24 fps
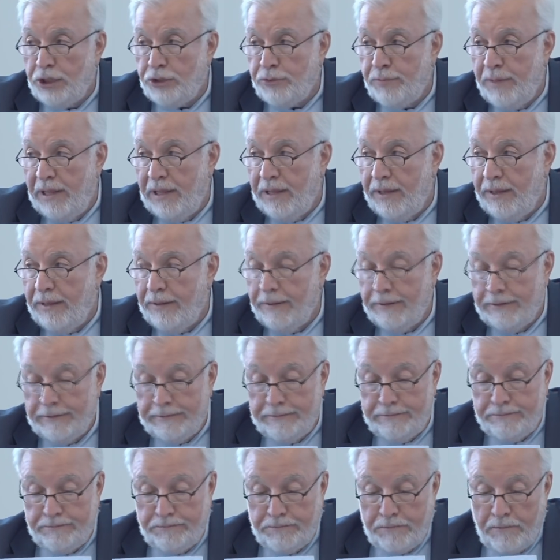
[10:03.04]
bridge building,
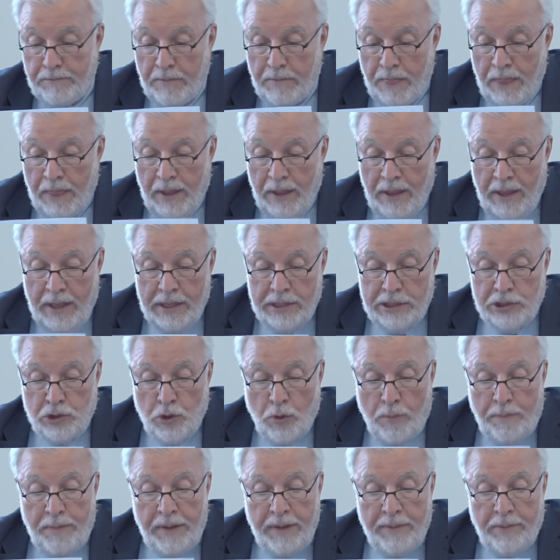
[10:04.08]

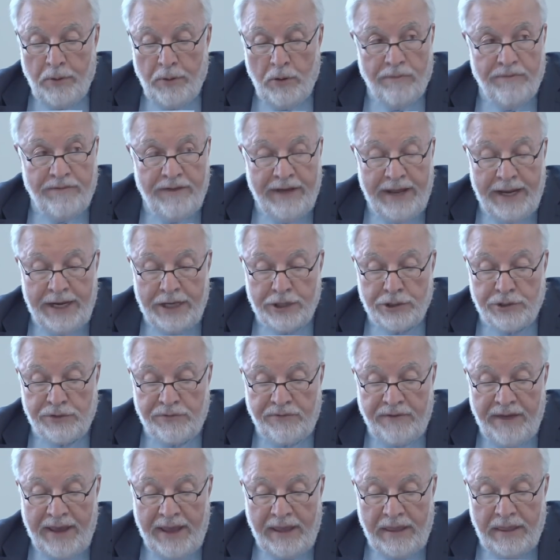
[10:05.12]
so people of
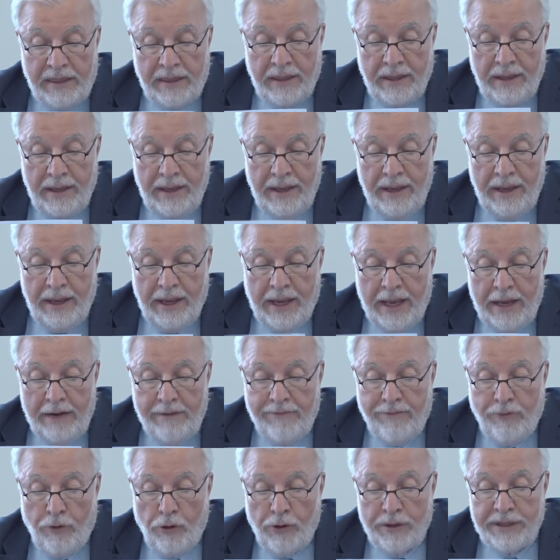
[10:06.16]
various faith
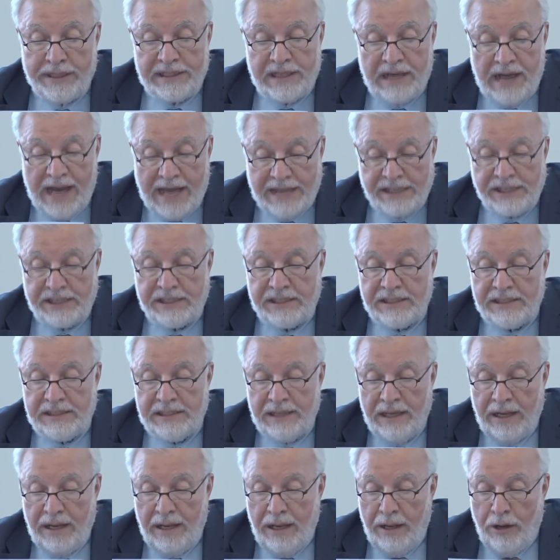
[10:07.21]
can focus
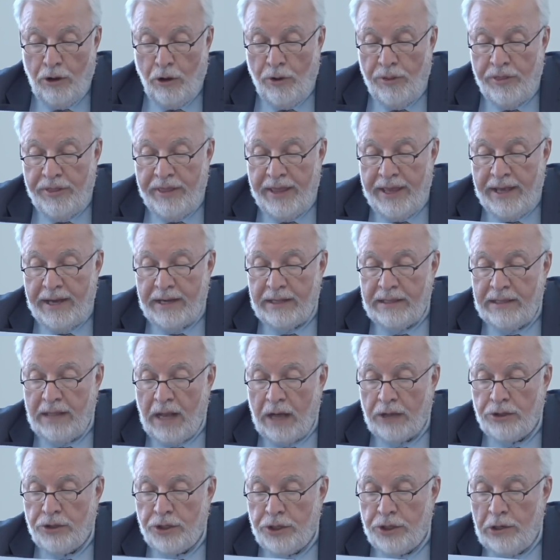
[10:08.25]
less on their
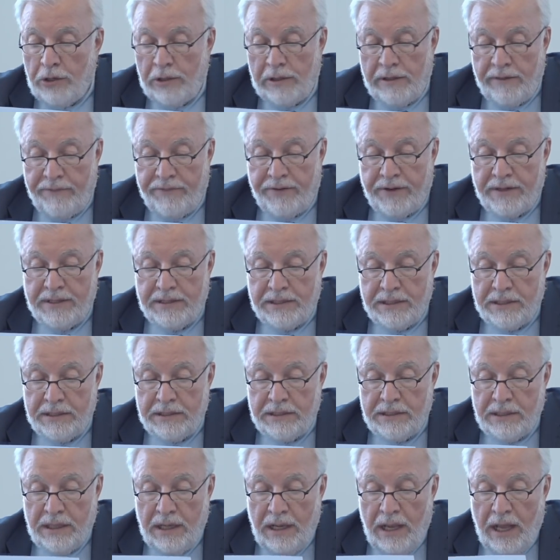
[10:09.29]
doctrinal
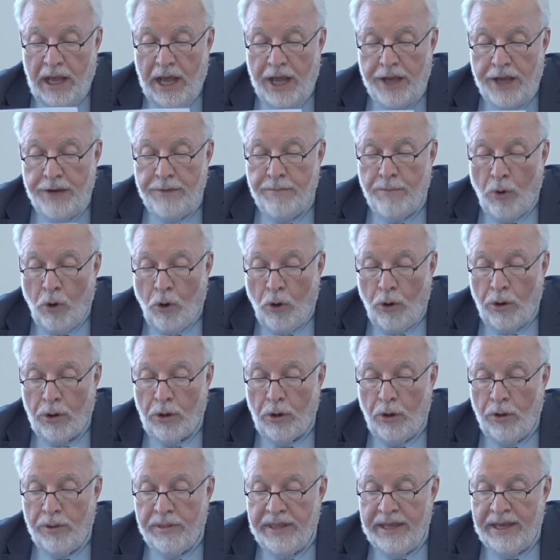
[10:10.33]
differences and
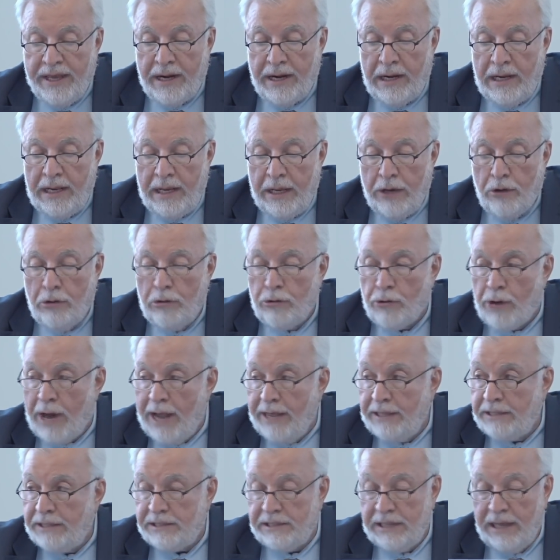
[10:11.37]
more on their legal
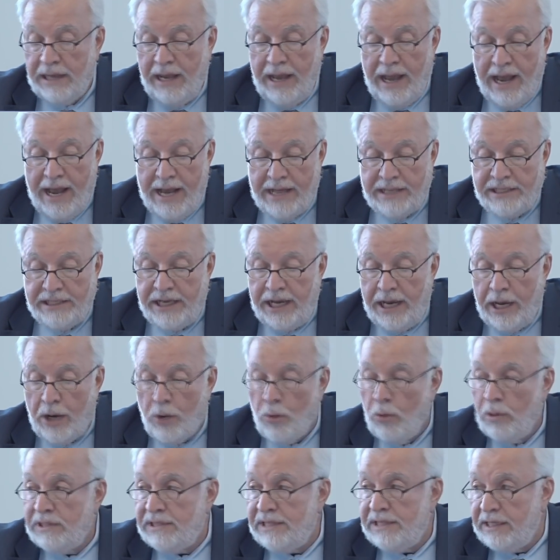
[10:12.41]
rights as
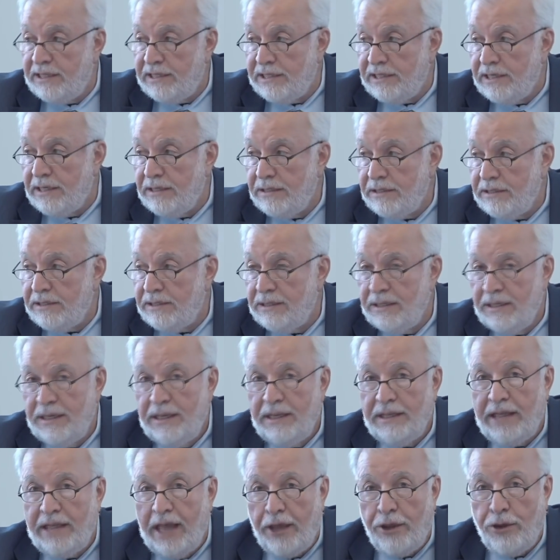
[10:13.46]
equal citizens.
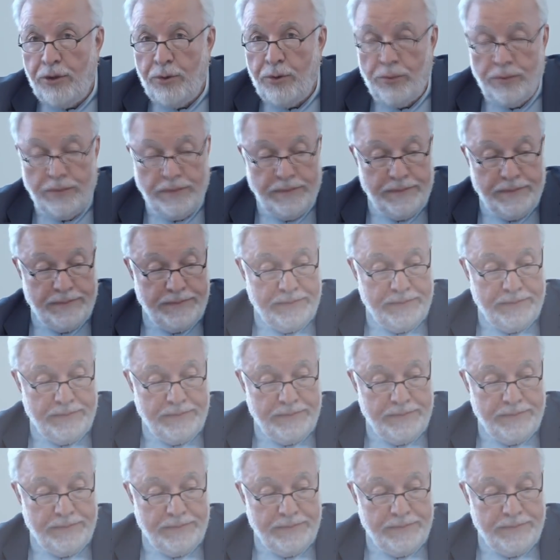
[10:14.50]
Thank you.